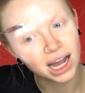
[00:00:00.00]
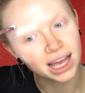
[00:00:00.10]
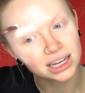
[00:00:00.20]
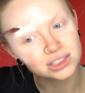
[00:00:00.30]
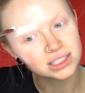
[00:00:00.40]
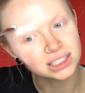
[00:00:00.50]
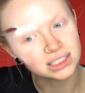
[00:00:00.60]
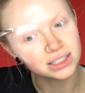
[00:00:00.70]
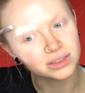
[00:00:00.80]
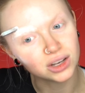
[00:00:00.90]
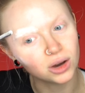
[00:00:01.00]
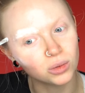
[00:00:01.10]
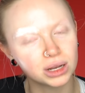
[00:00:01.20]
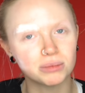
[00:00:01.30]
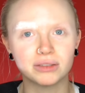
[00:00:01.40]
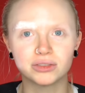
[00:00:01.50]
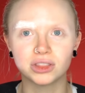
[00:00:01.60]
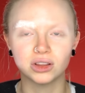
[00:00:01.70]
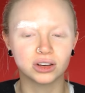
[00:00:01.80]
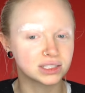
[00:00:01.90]
I actually didn't even know what it meant for
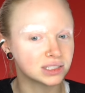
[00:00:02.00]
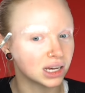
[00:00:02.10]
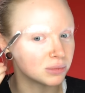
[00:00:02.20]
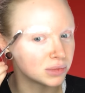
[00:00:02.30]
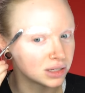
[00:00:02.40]
the longest time